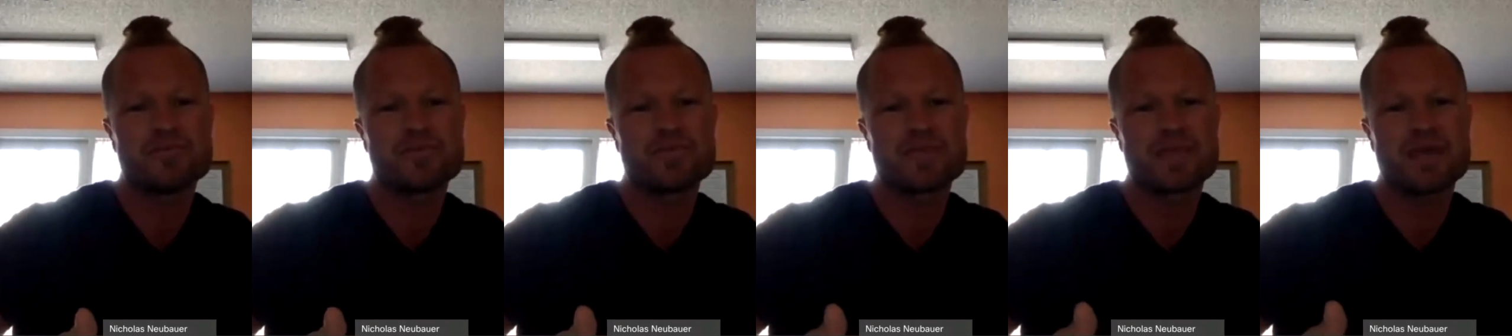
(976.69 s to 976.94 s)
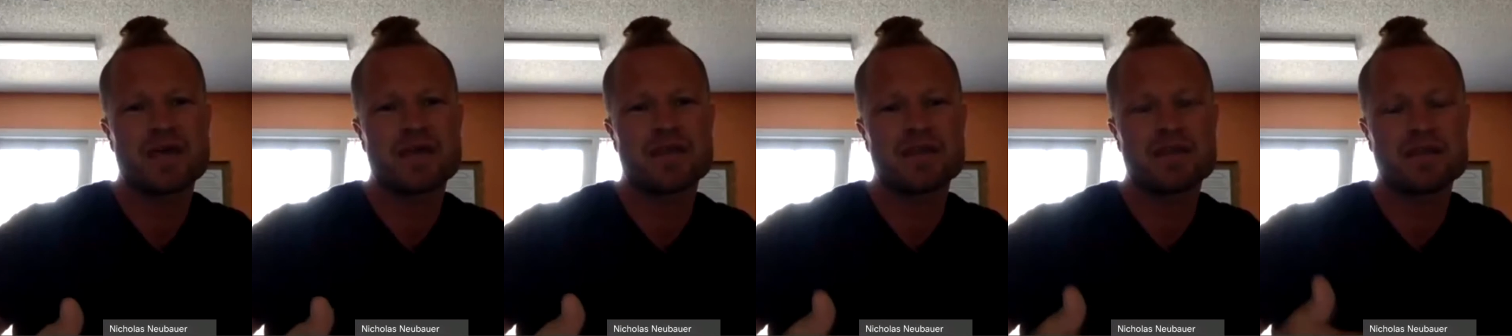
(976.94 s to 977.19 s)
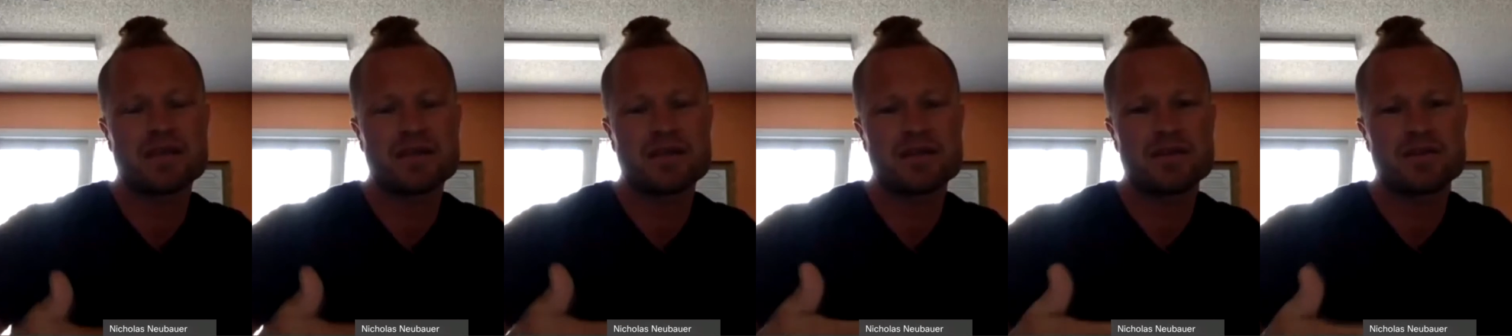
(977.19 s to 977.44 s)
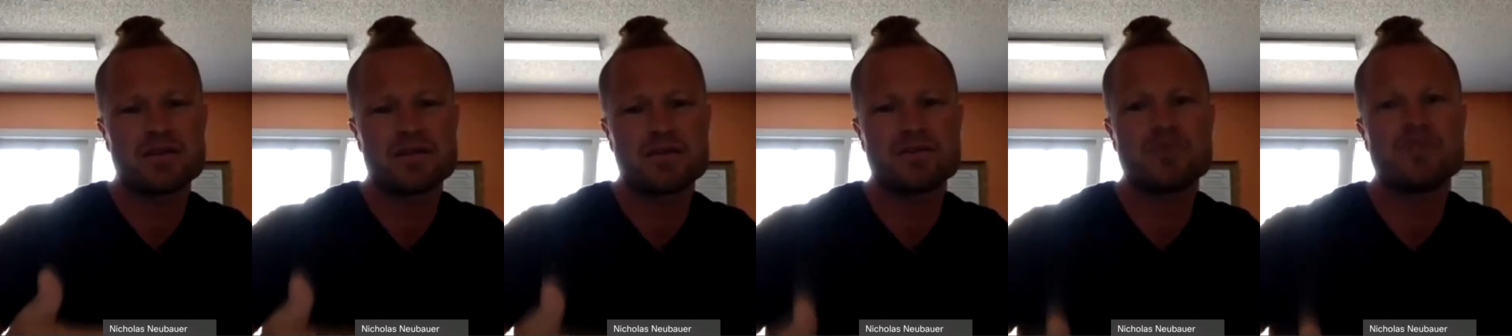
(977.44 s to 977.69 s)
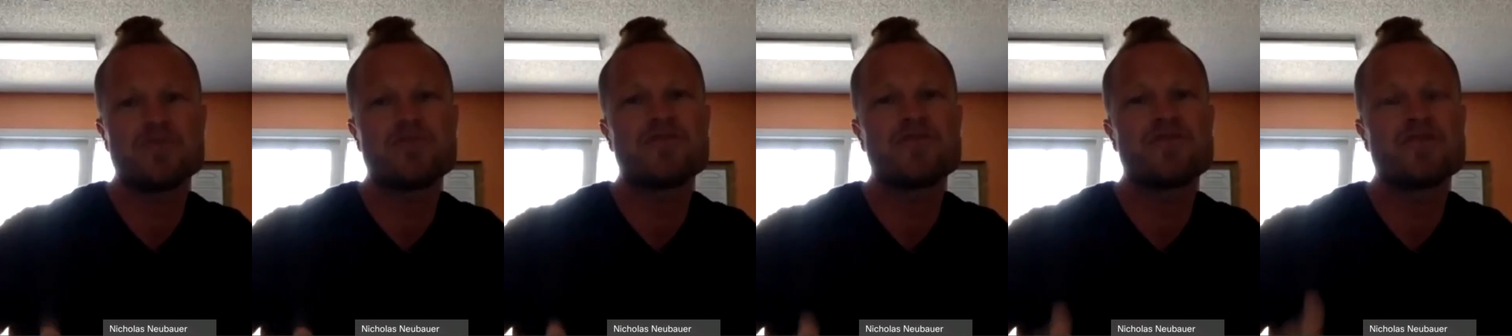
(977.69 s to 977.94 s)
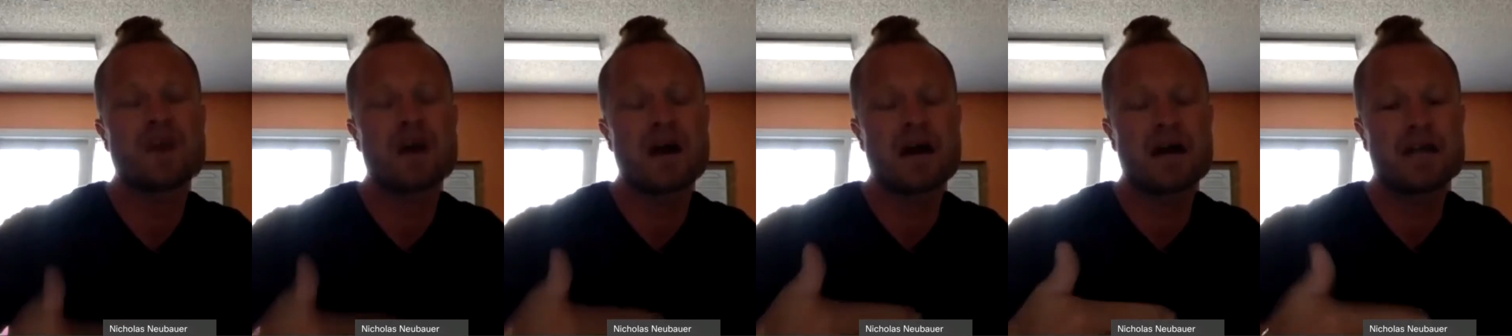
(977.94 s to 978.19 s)
and then you
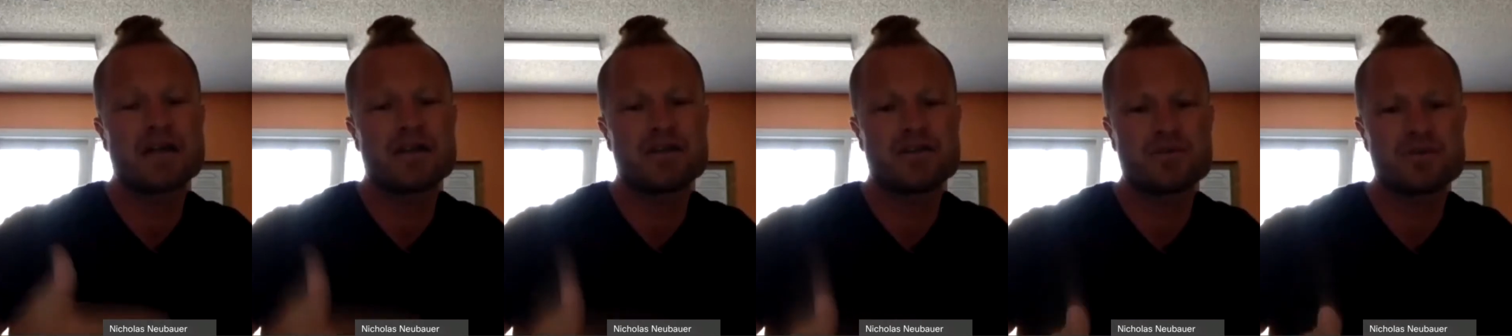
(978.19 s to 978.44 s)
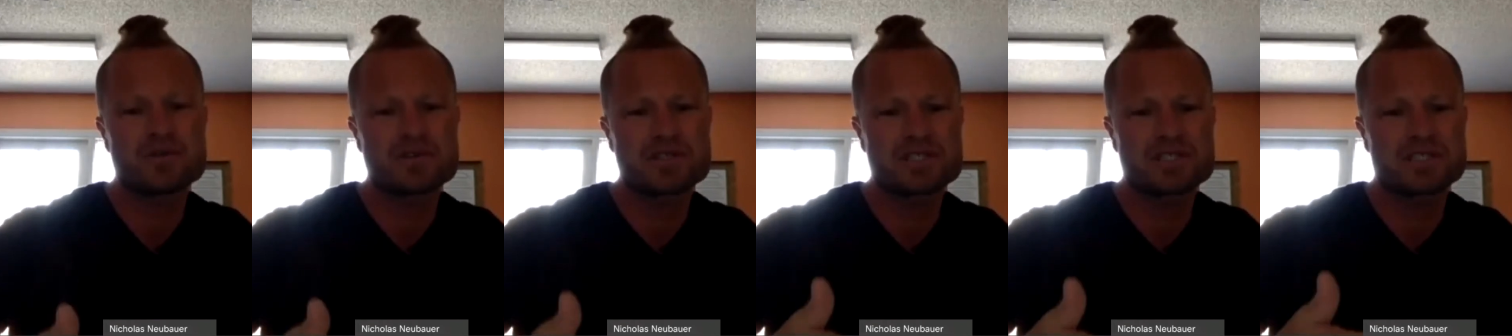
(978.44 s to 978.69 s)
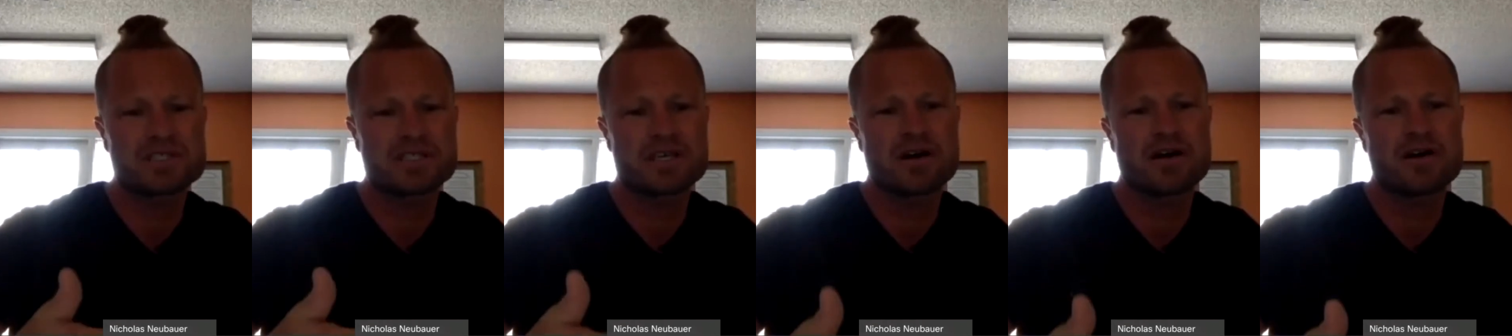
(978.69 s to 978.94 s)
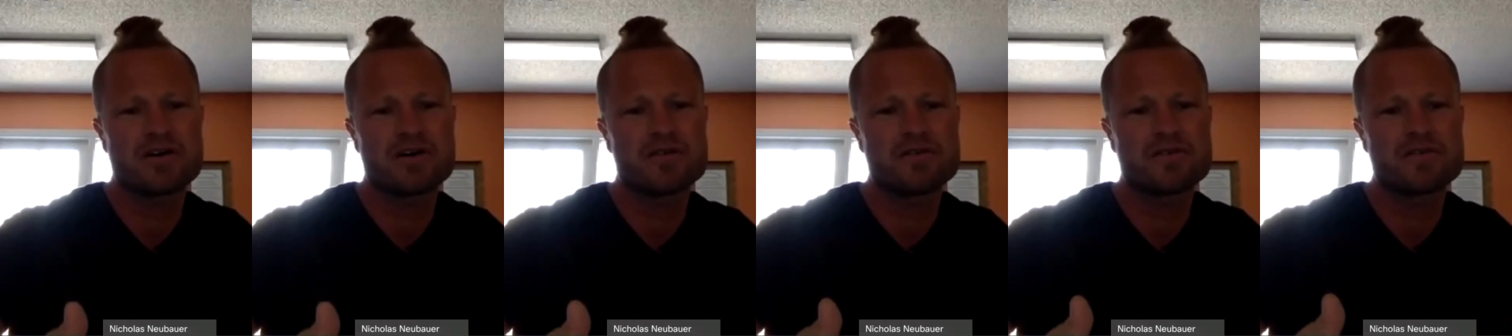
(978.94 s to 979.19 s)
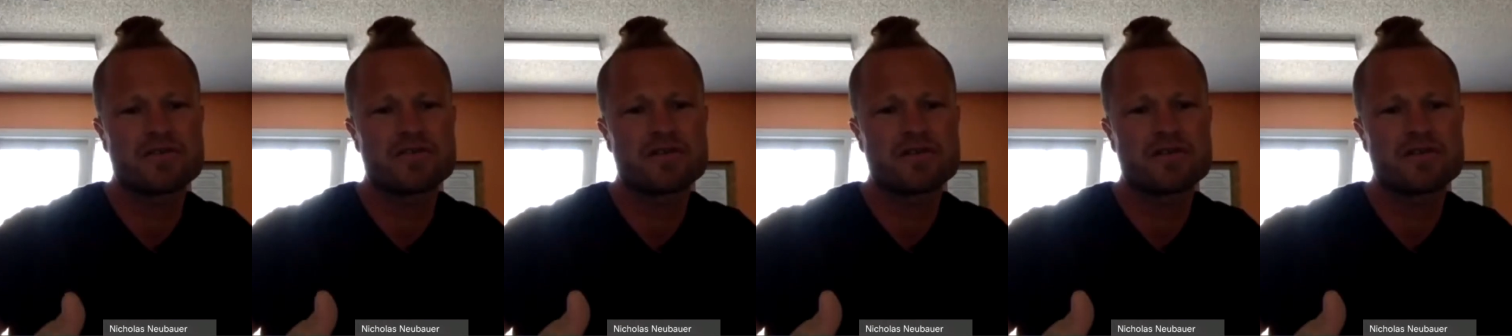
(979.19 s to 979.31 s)
find yourself